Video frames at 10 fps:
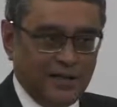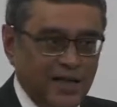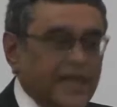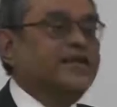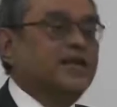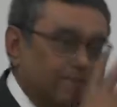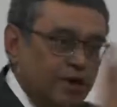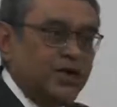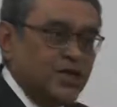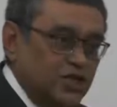he
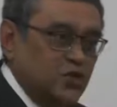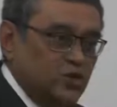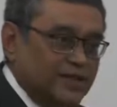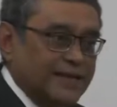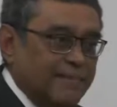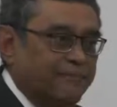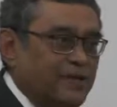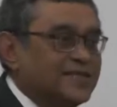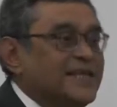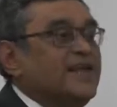deliberately used
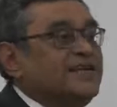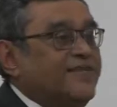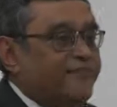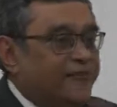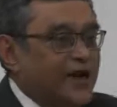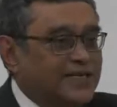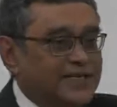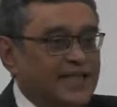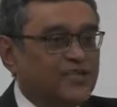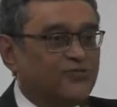temples in a different
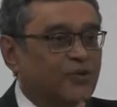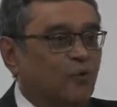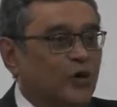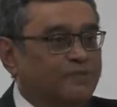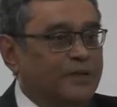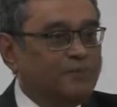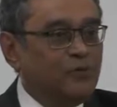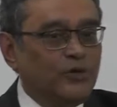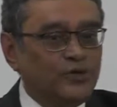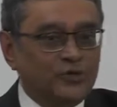sense from what people
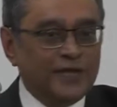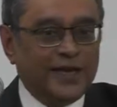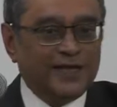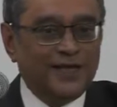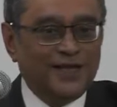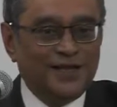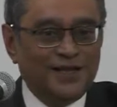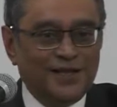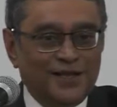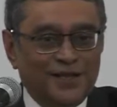were using it.
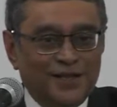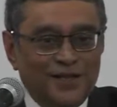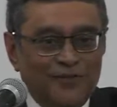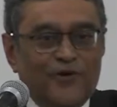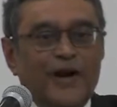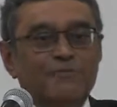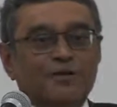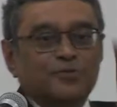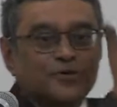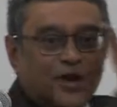For him,
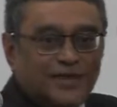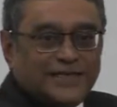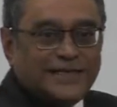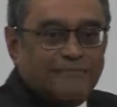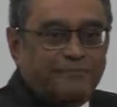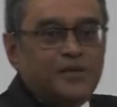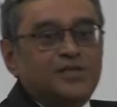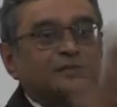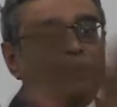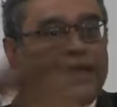it was not the temples,
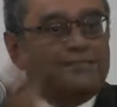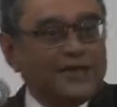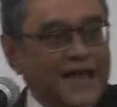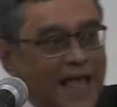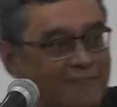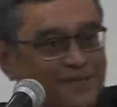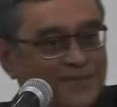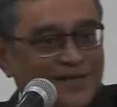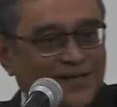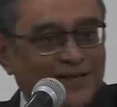it became the
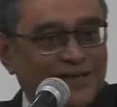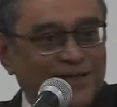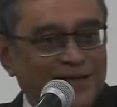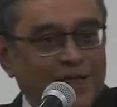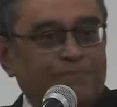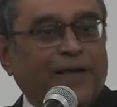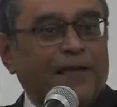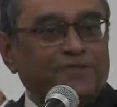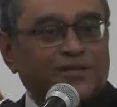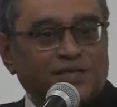dams. It
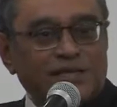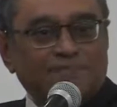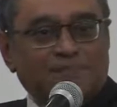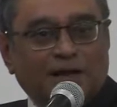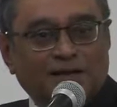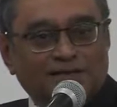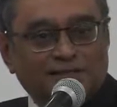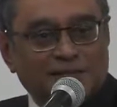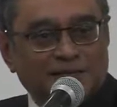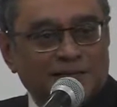became the steel
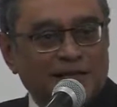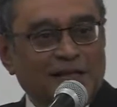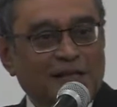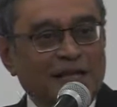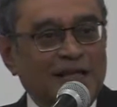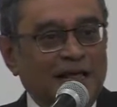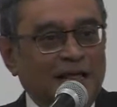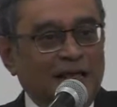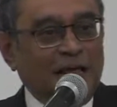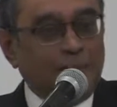plants.
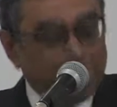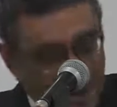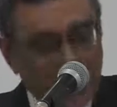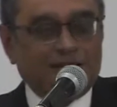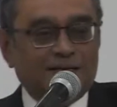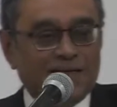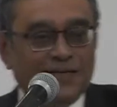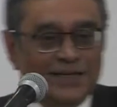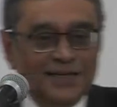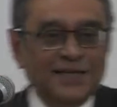But
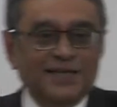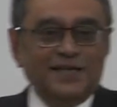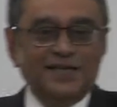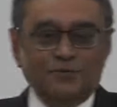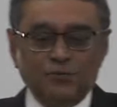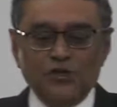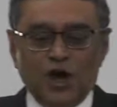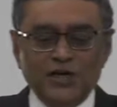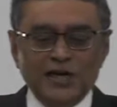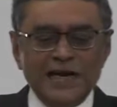it was
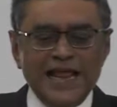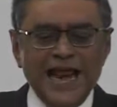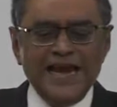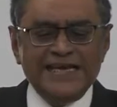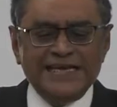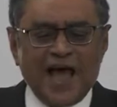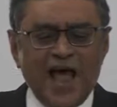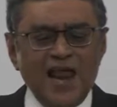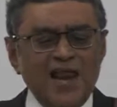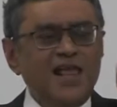not
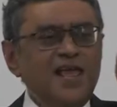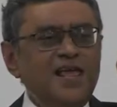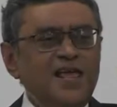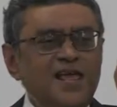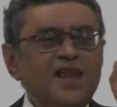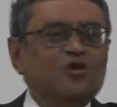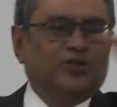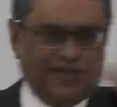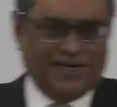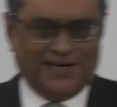entirely
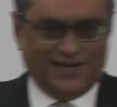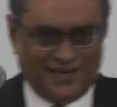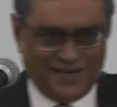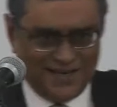innocent.